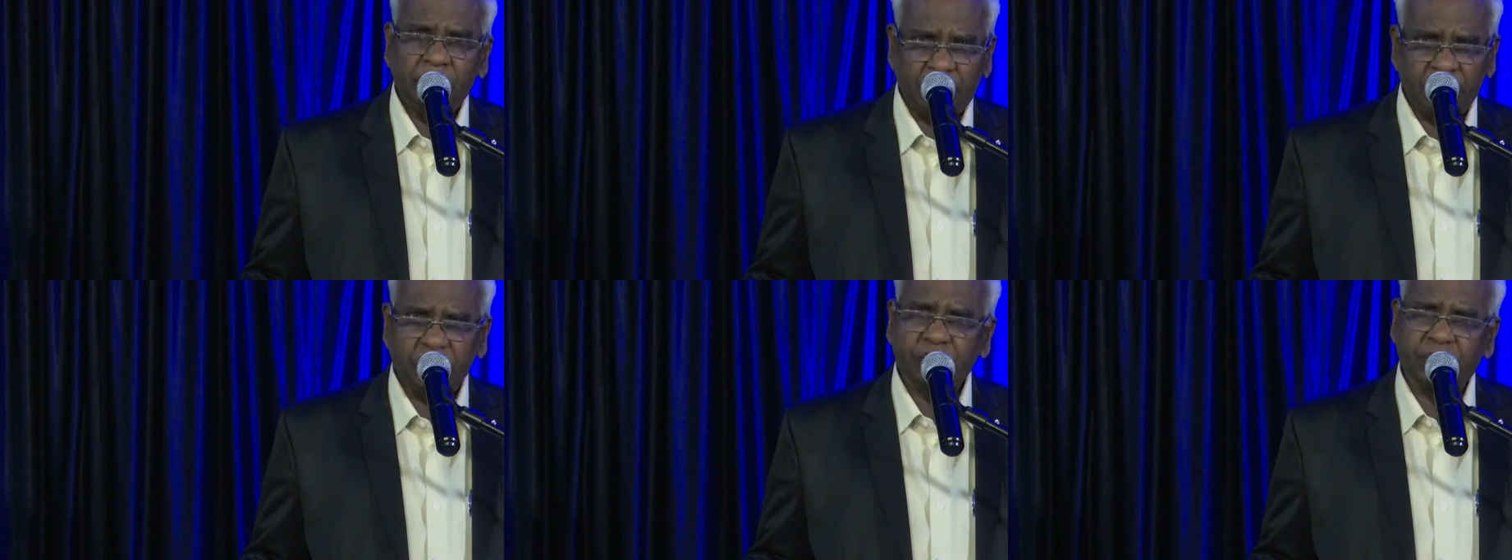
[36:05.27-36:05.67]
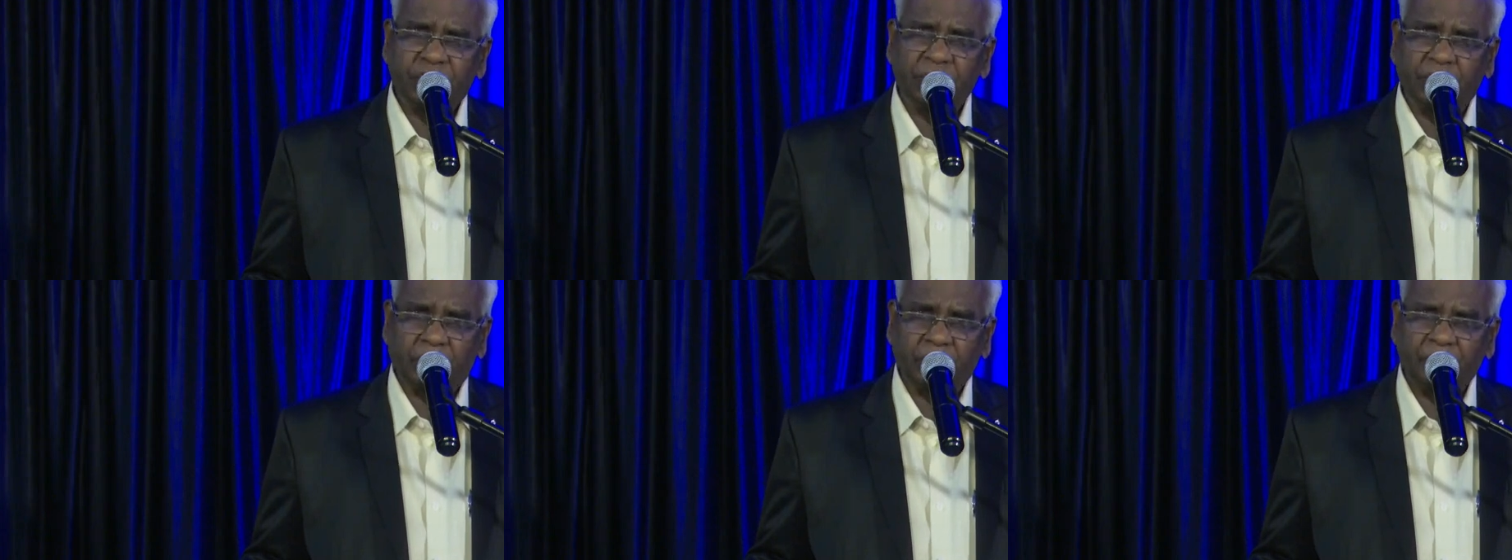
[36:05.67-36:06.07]
each
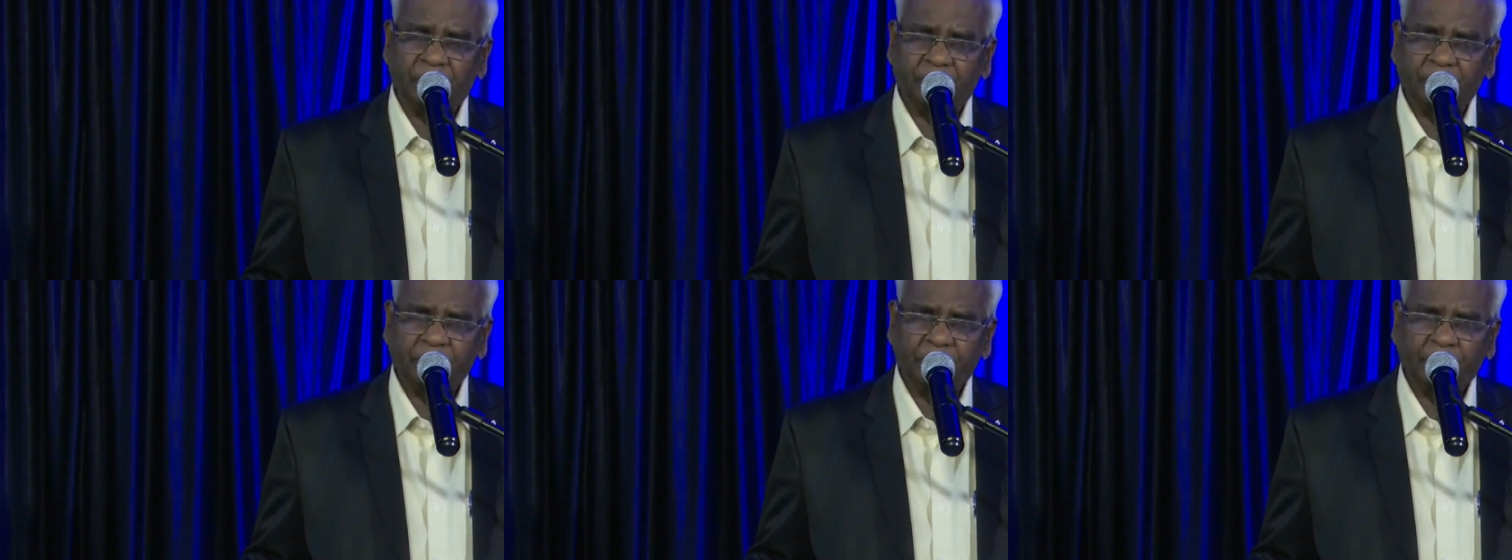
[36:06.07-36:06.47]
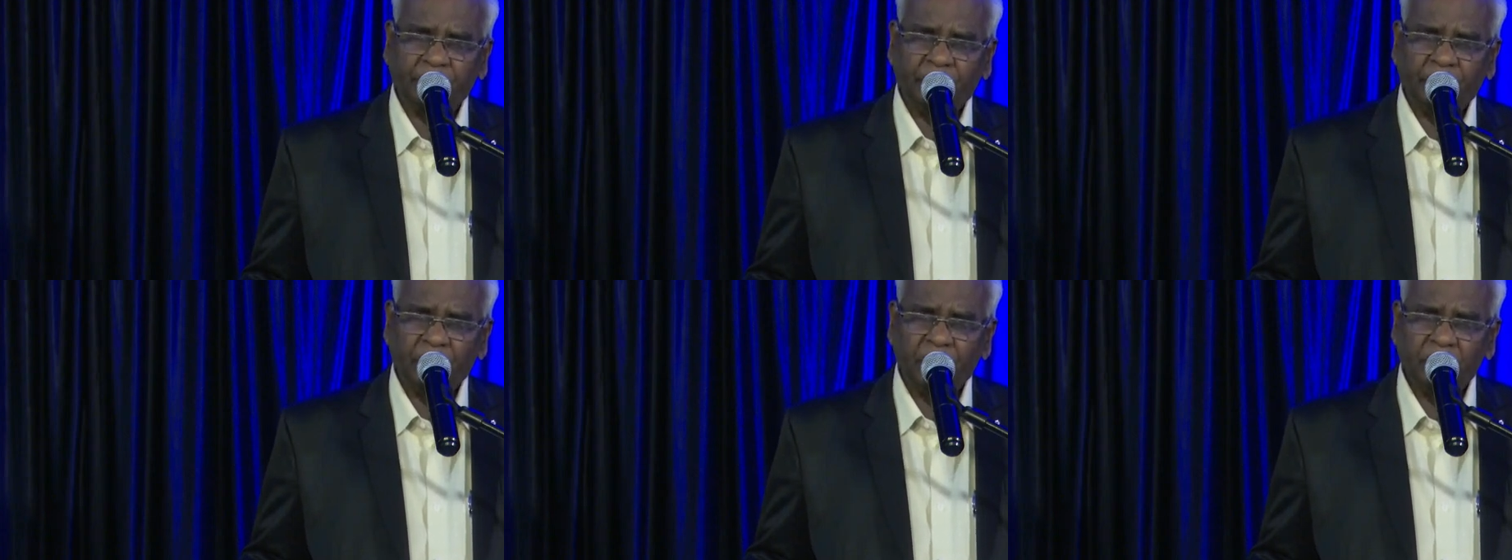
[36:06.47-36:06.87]
other.
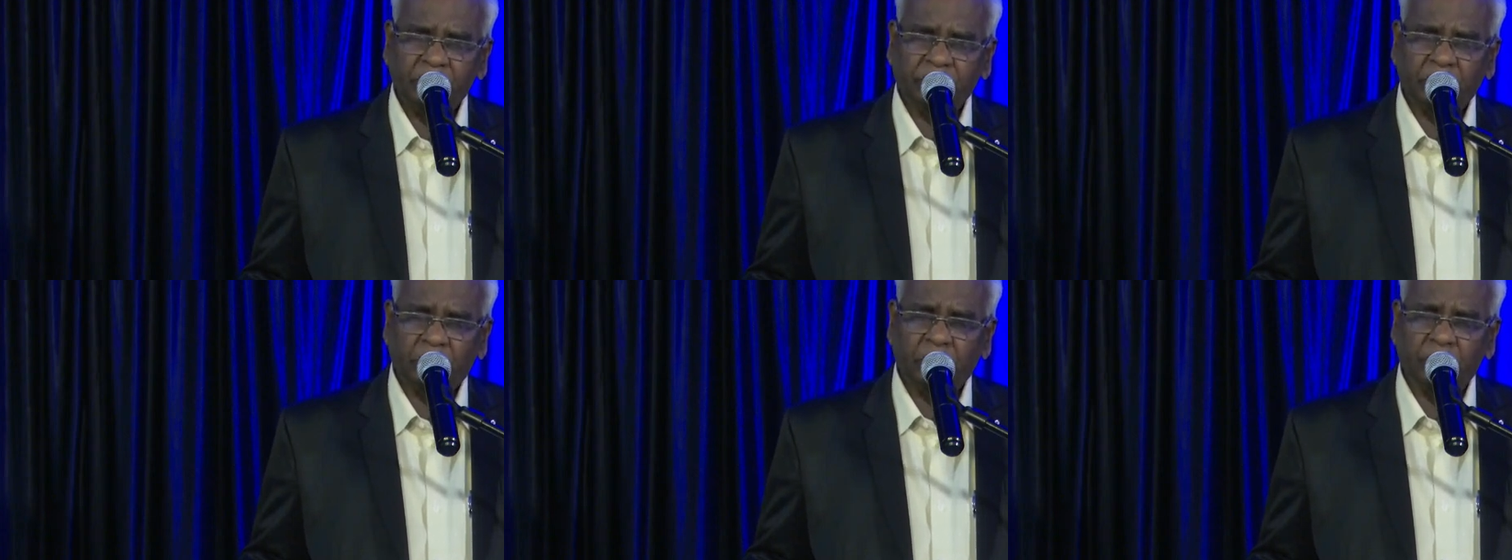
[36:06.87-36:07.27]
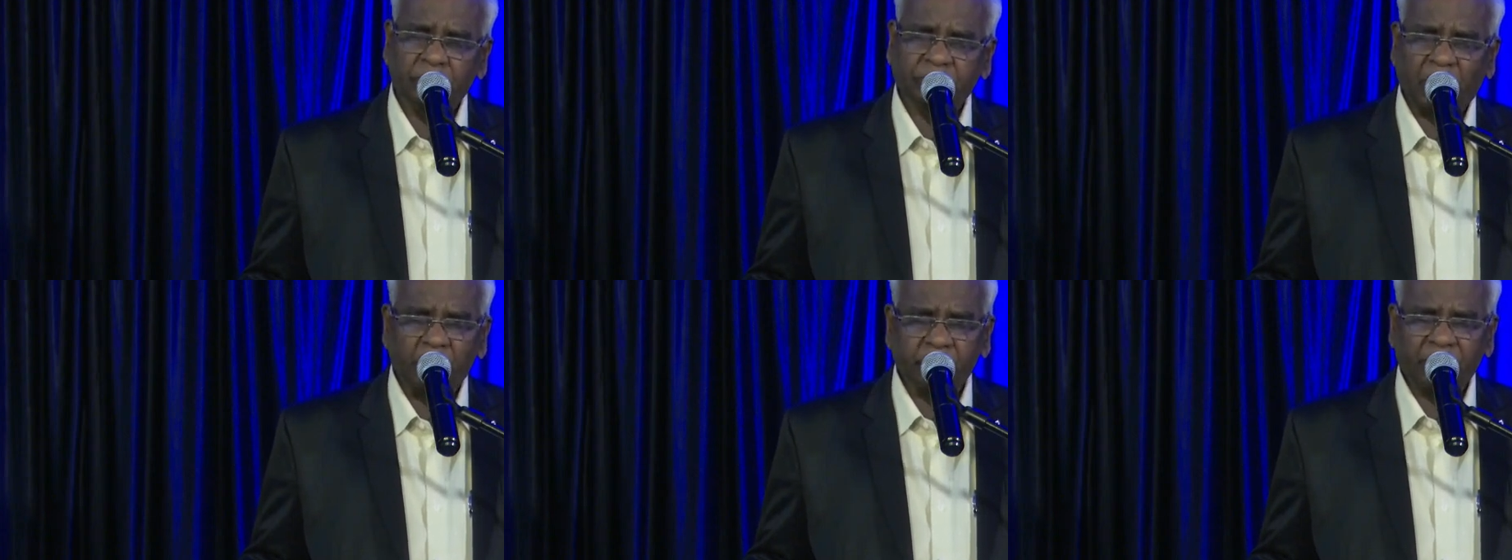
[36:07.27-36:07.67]

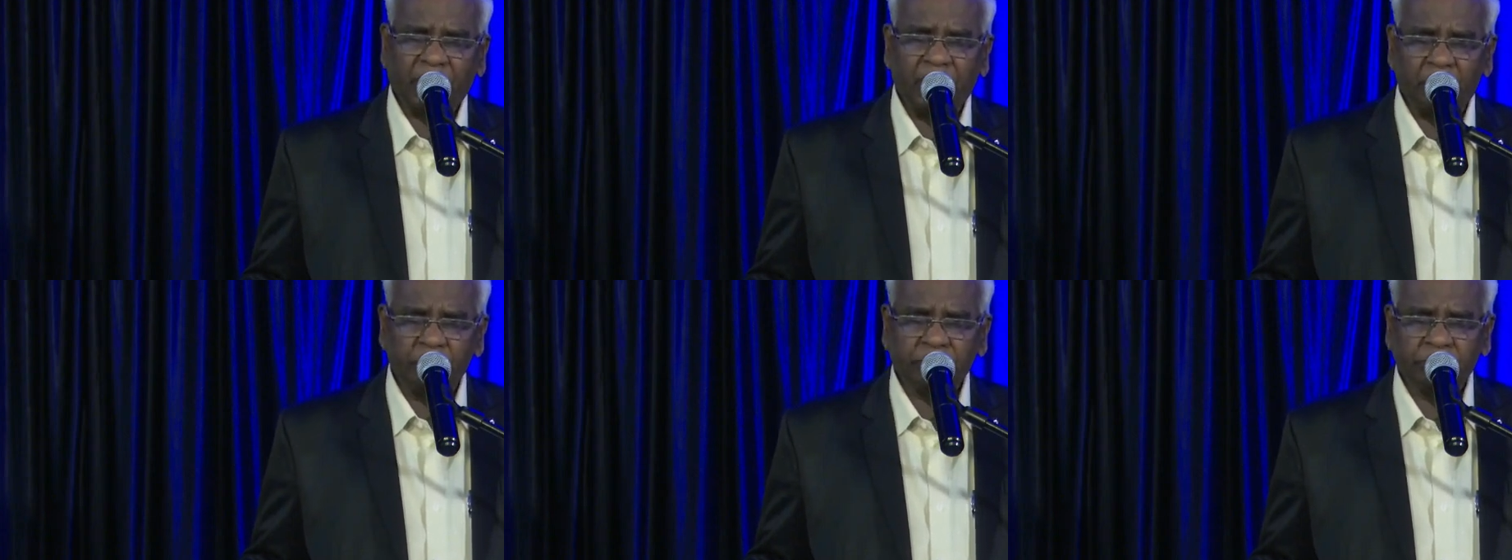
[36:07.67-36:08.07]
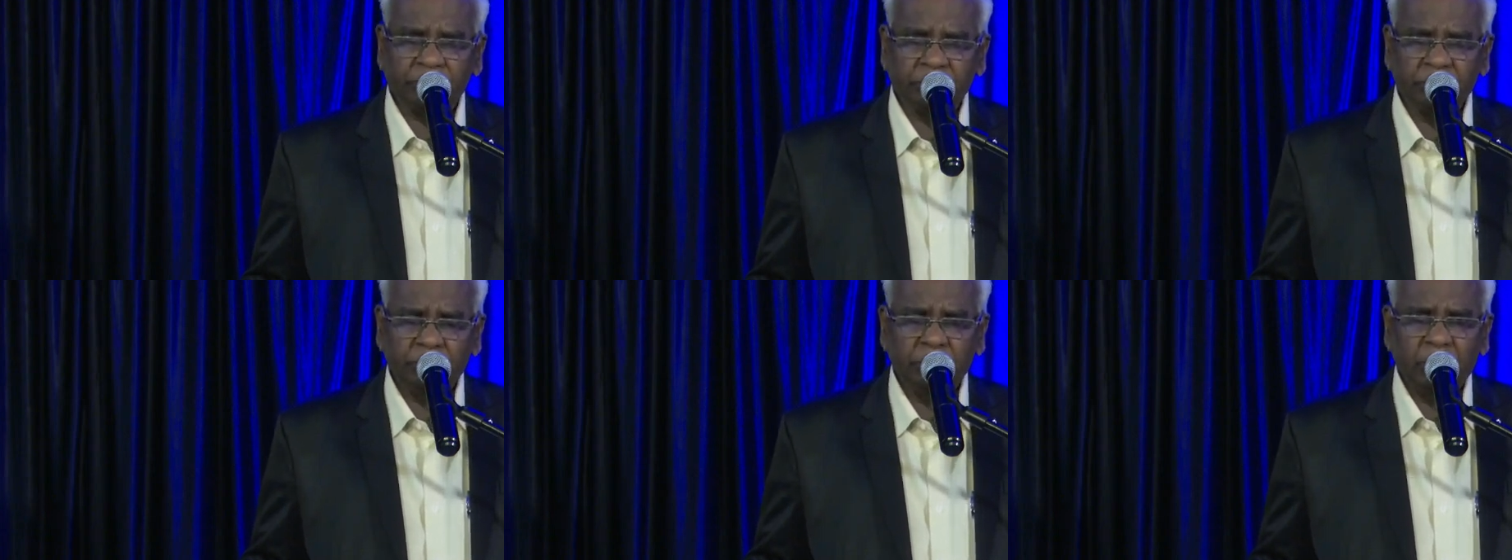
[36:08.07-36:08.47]
So
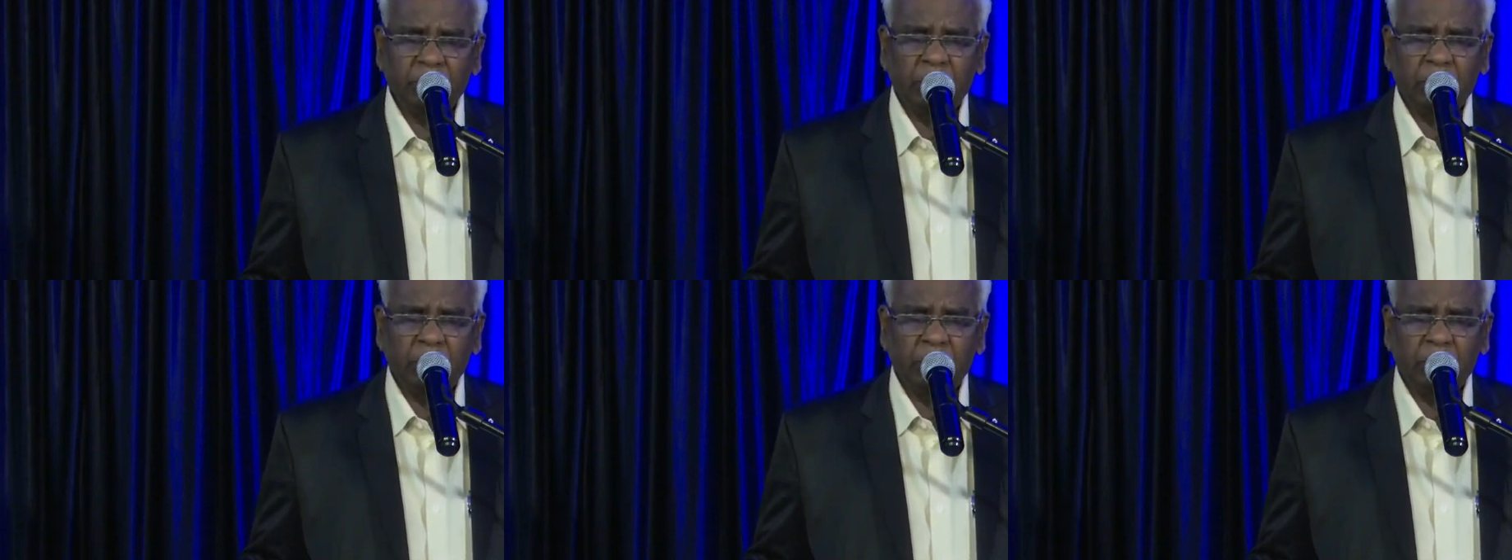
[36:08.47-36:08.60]
sometimes